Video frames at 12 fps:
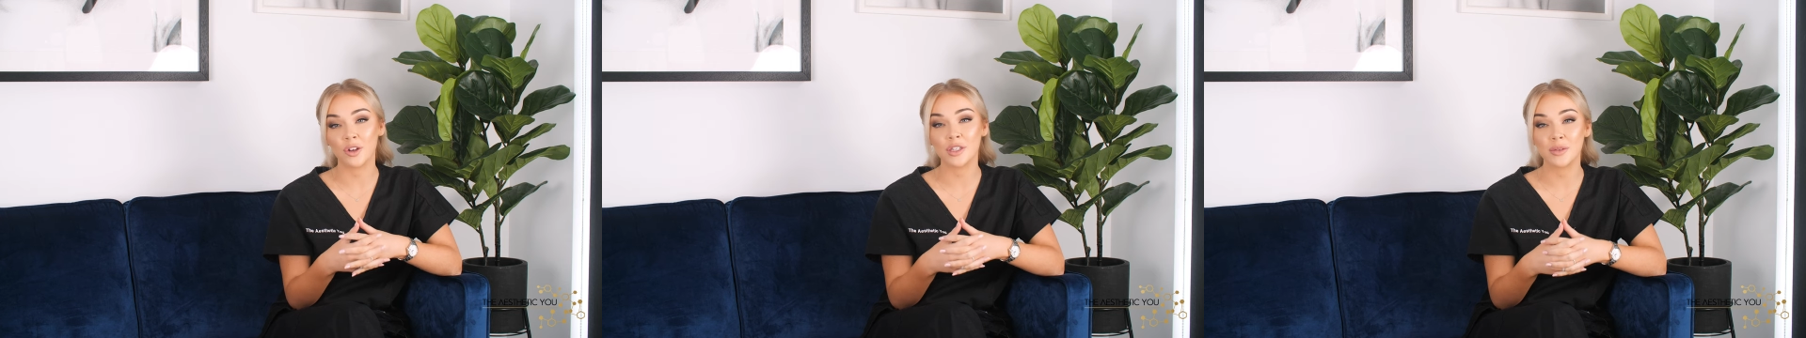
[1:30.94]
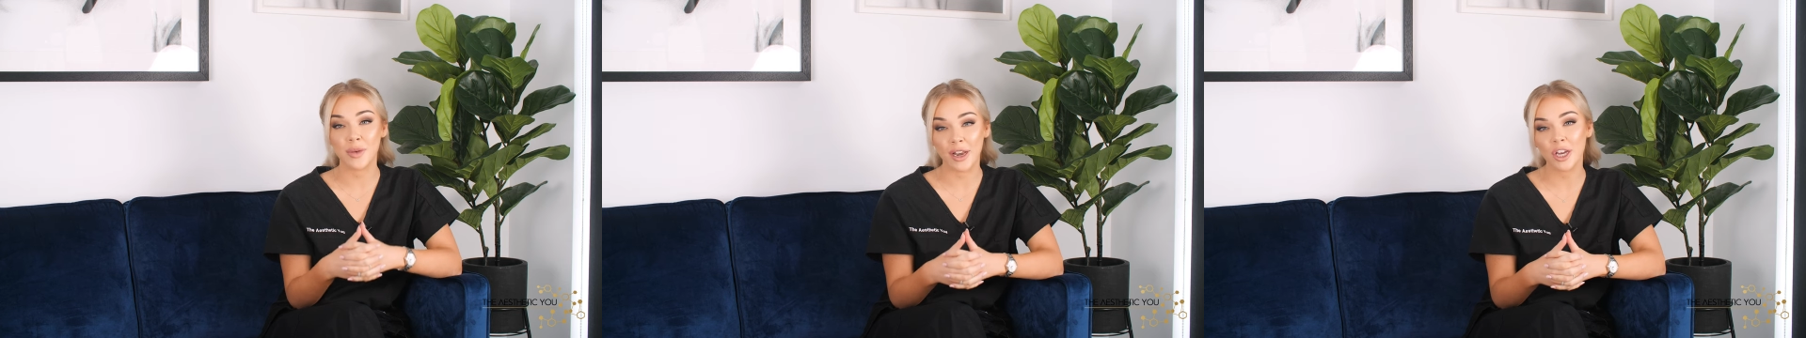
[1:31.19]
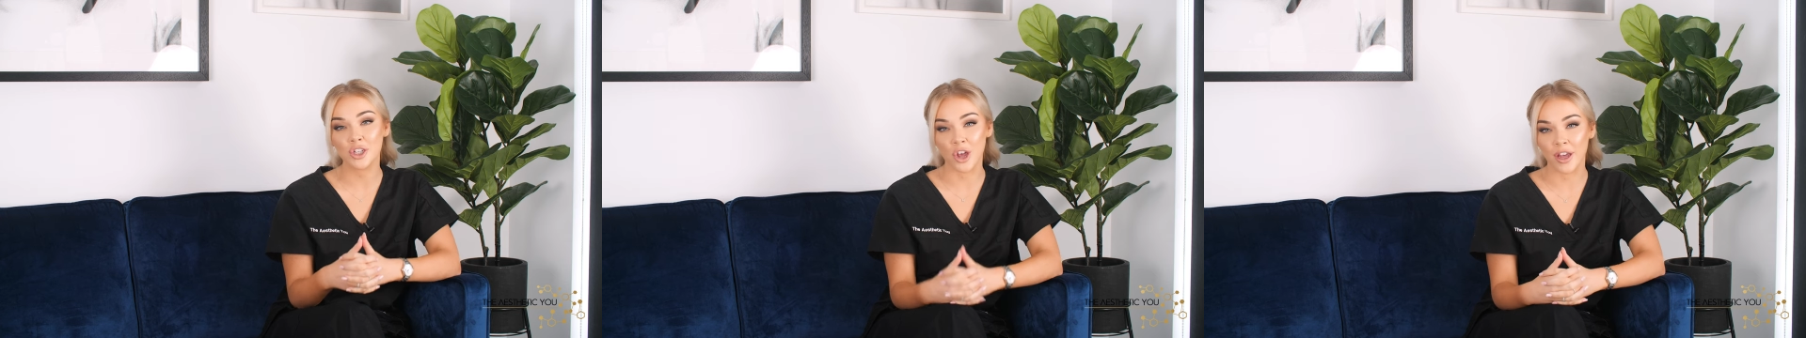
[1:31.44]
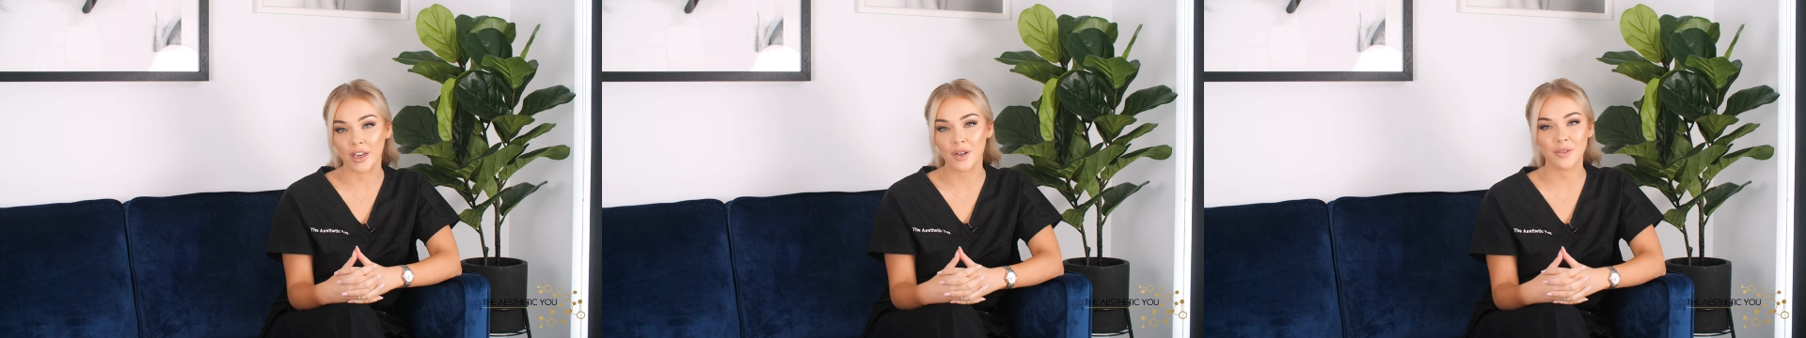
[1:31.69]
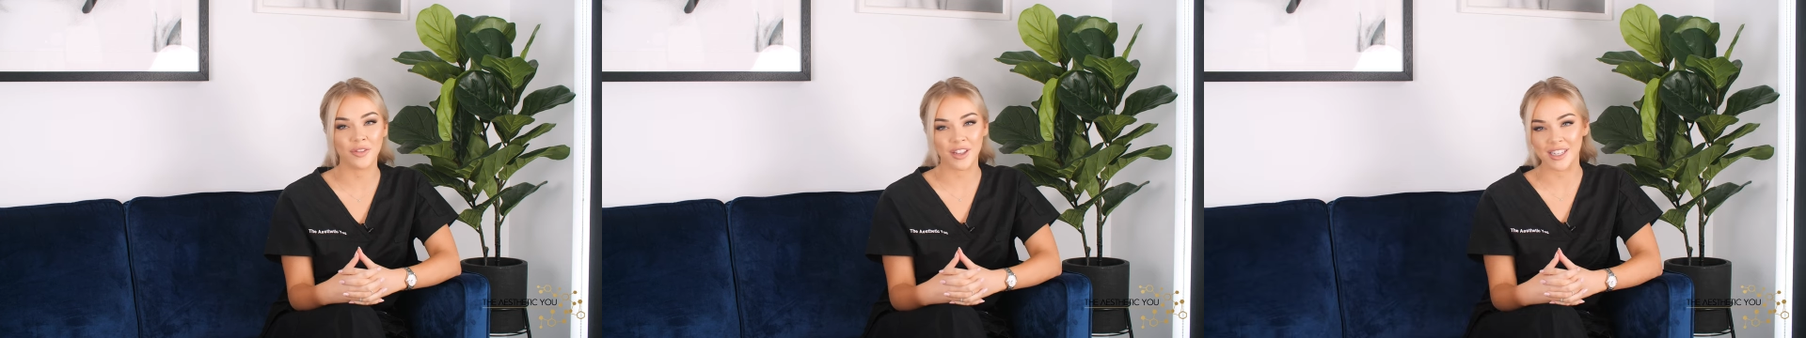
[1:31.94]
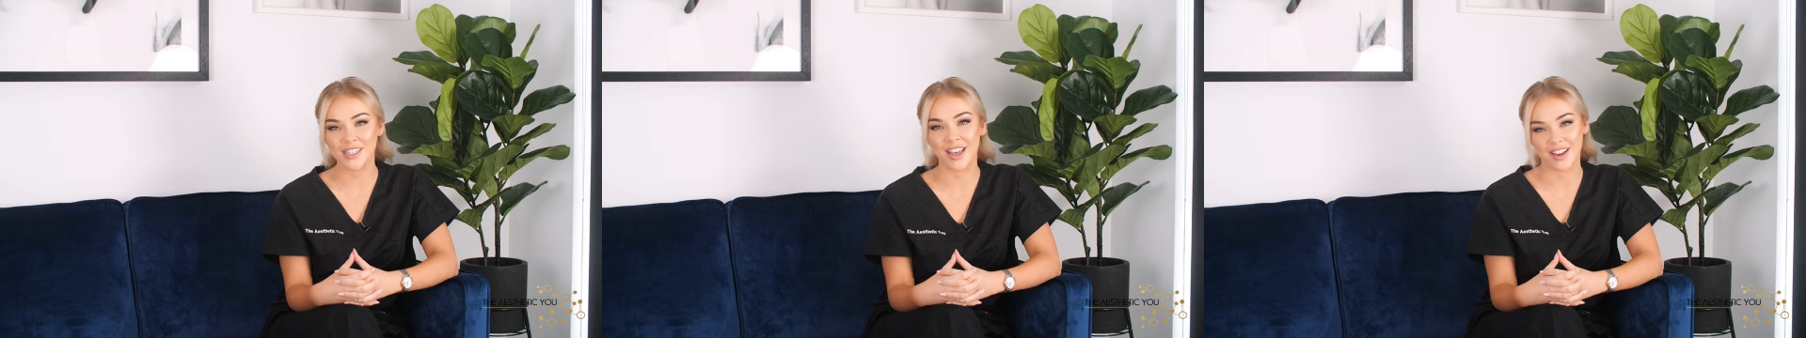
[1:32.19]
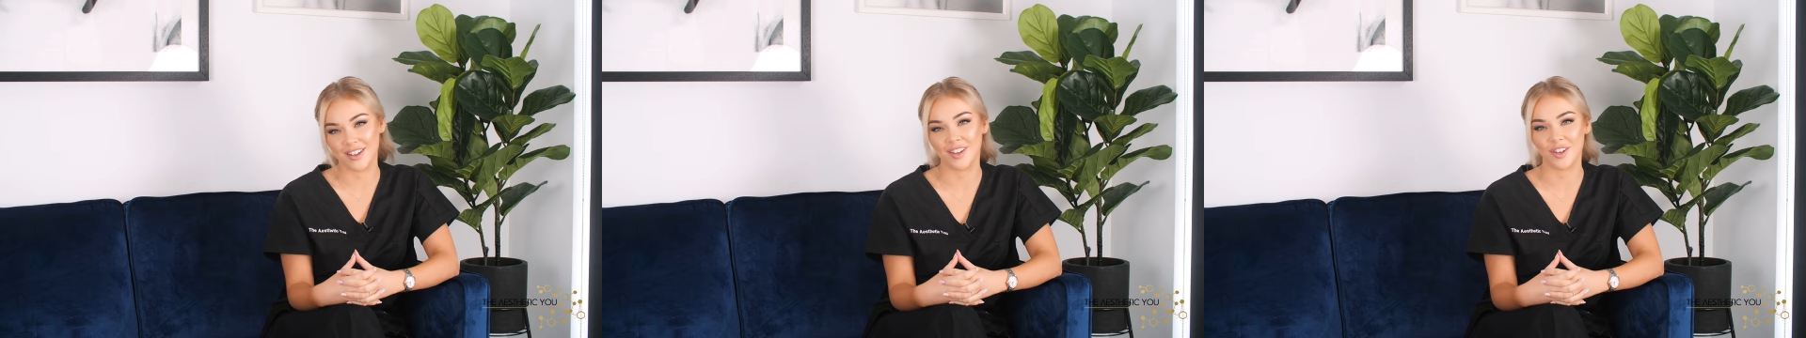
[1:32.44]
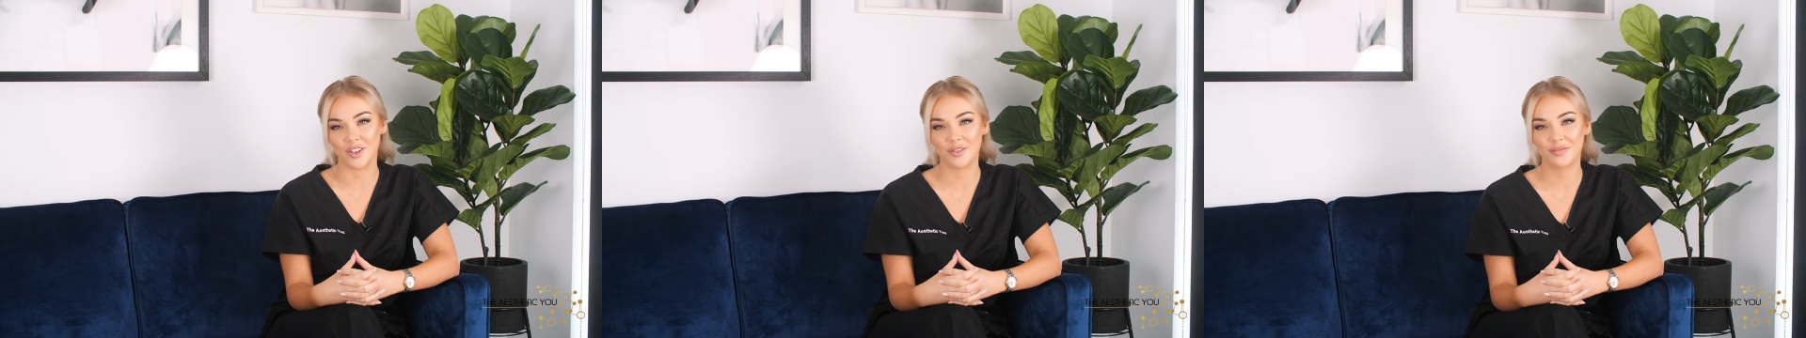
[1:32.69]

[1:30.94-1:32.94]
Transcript: your cosmetic journey with the Aesthetic You.